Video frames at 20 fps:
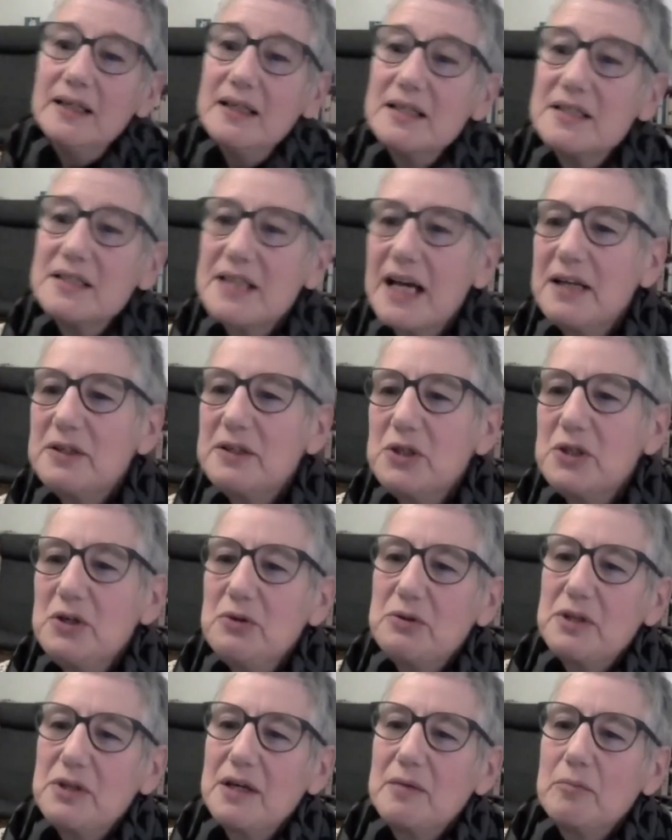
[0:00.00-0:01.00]
saying, do you
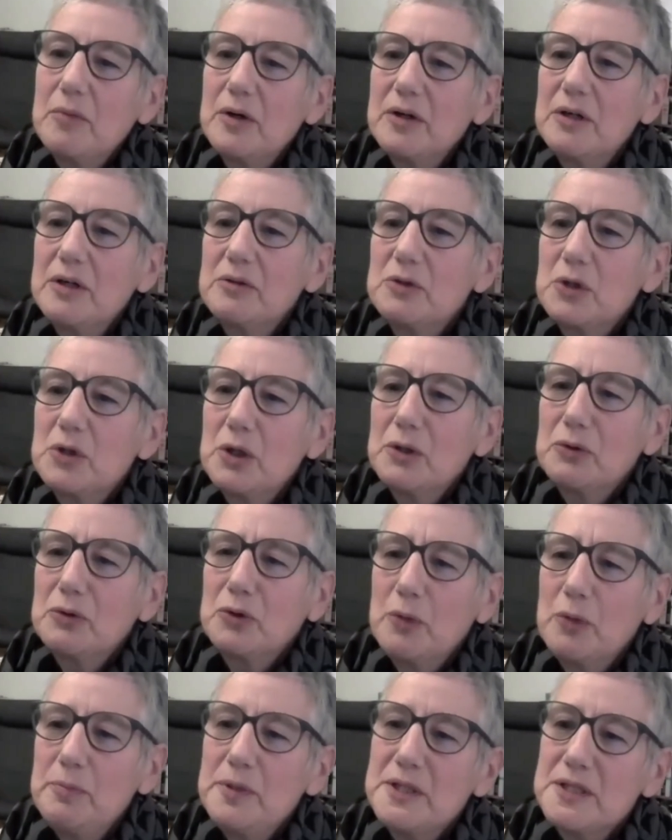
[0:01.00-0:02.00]
think
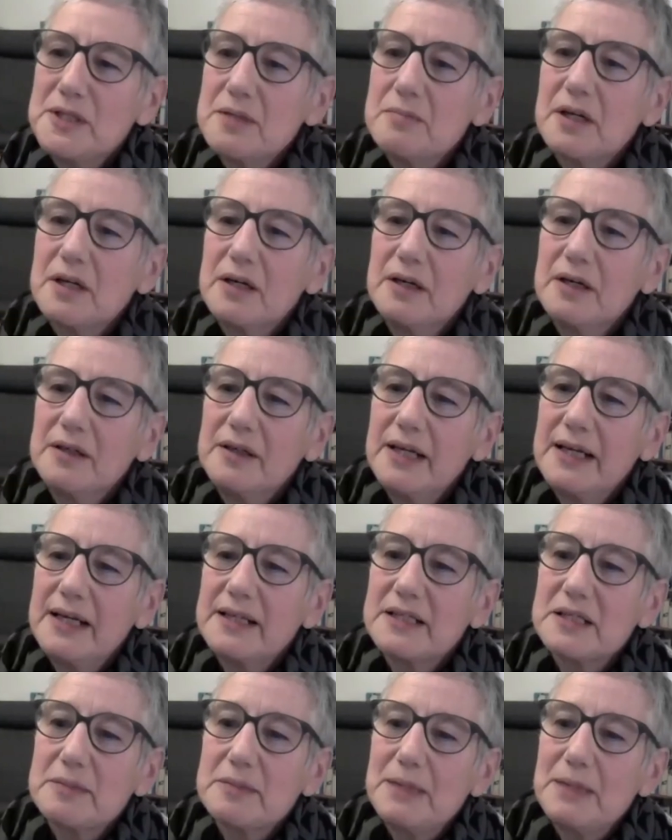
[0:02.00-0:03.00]
monotropism can
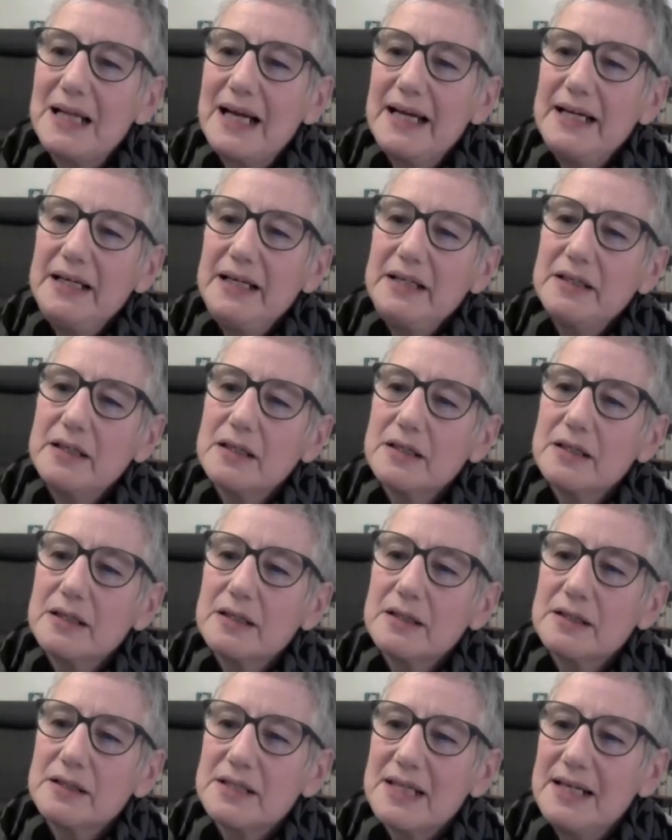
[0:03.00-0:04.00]
explain
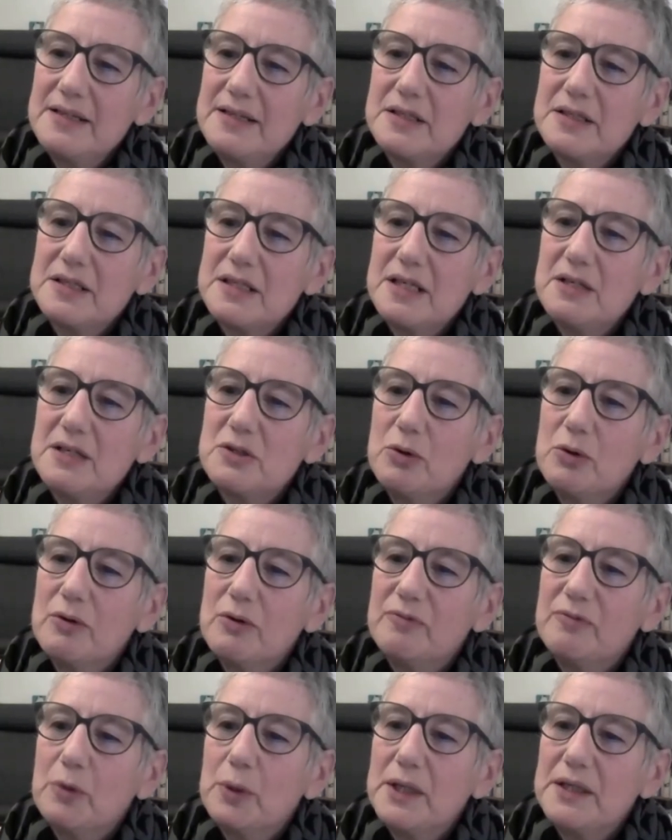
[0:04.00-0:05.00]
the tendency to
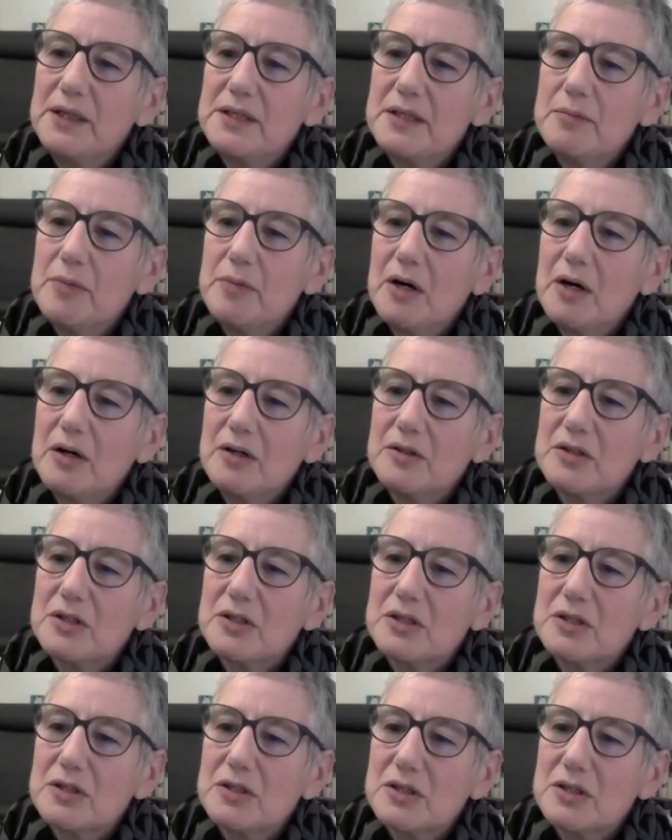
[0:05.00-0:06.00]
avoid
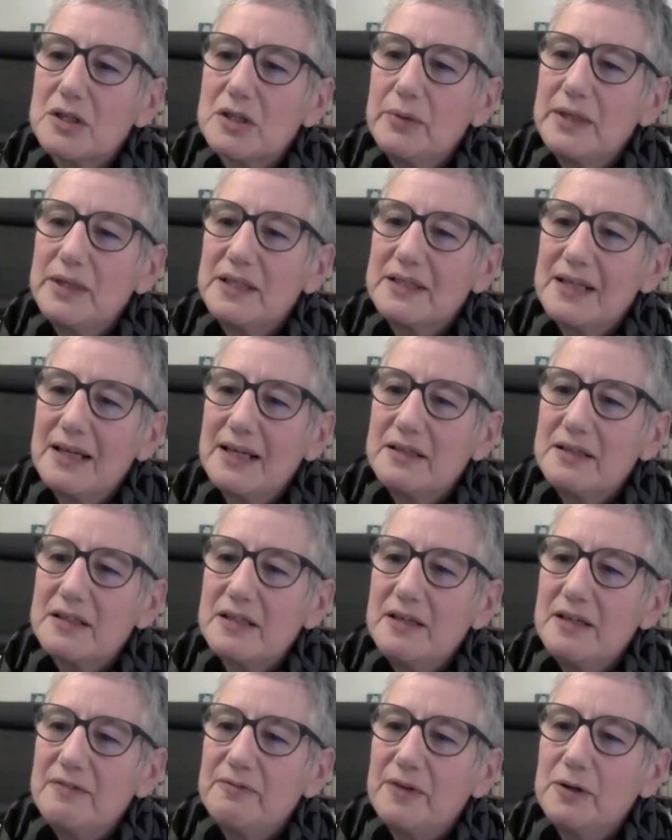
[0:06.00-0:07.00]
demands so
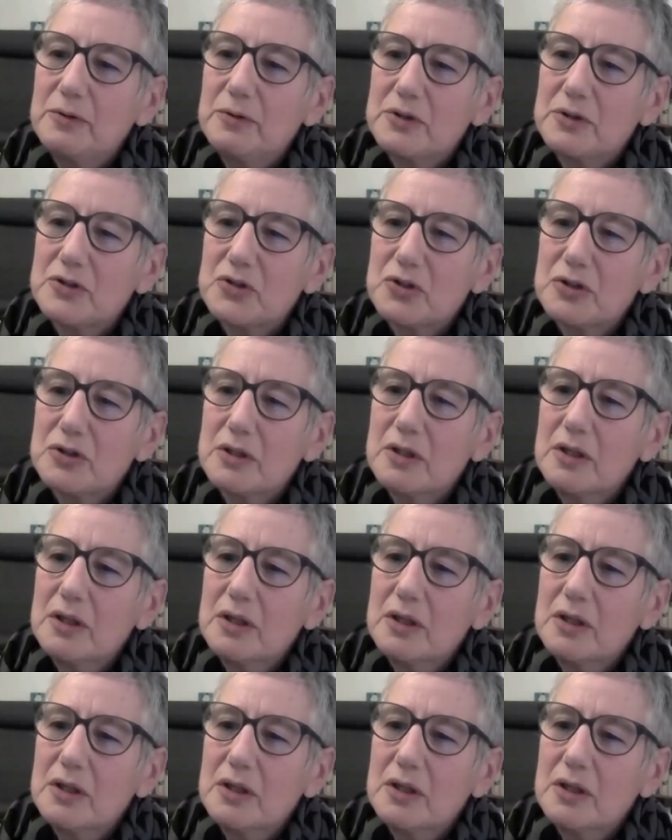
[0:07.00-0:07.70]
intensely focused?